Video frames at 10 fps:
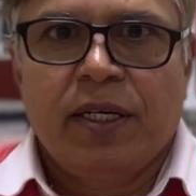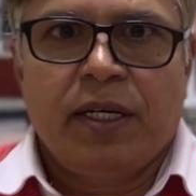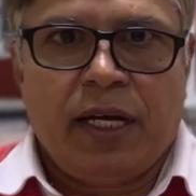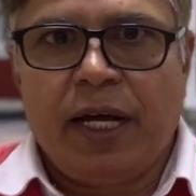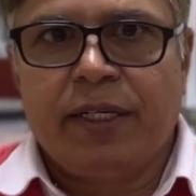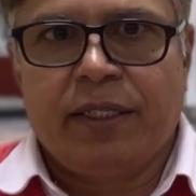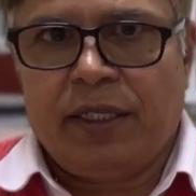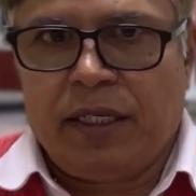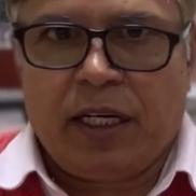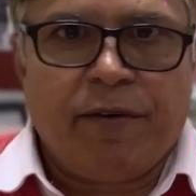and
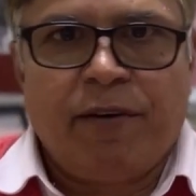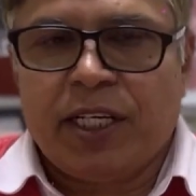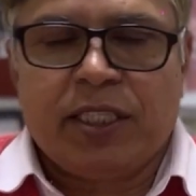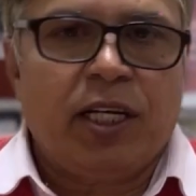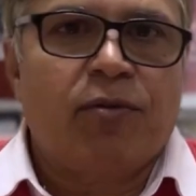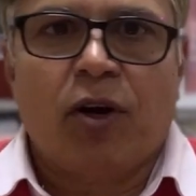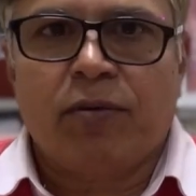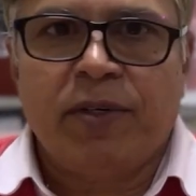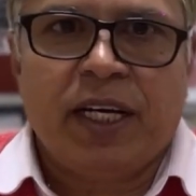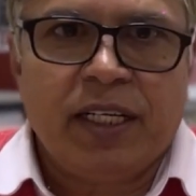there
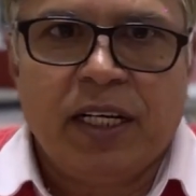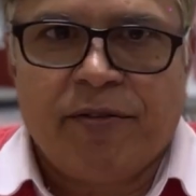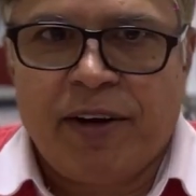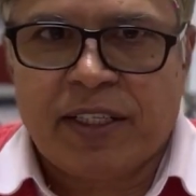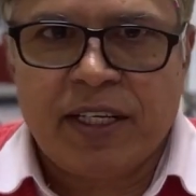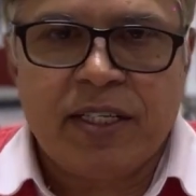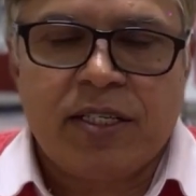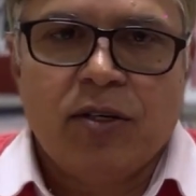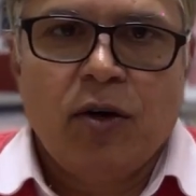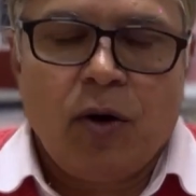won't be any
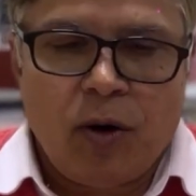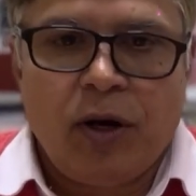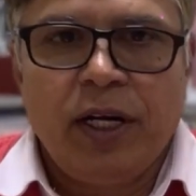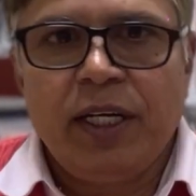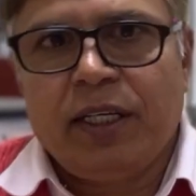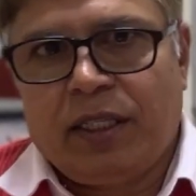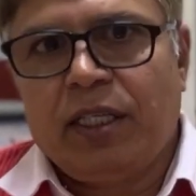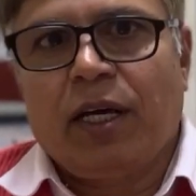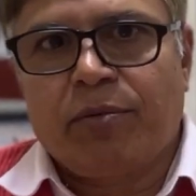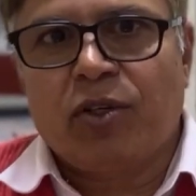reflections, only
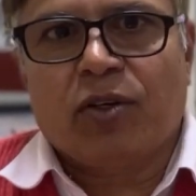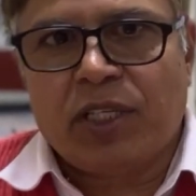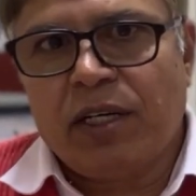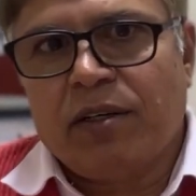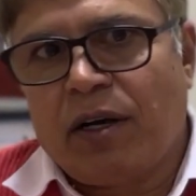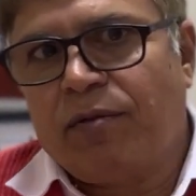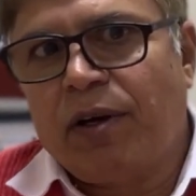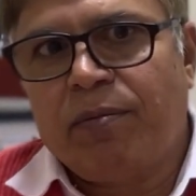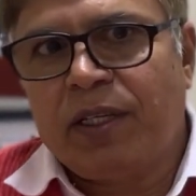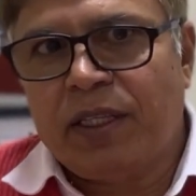the absorption
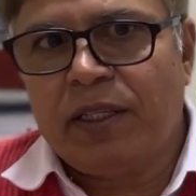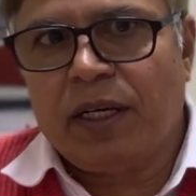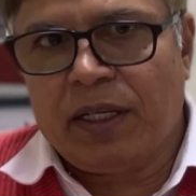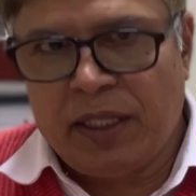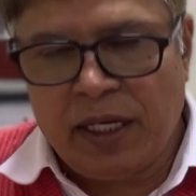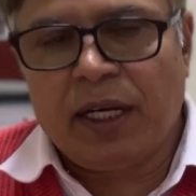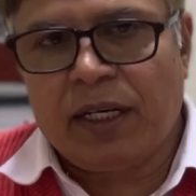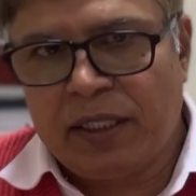will be there.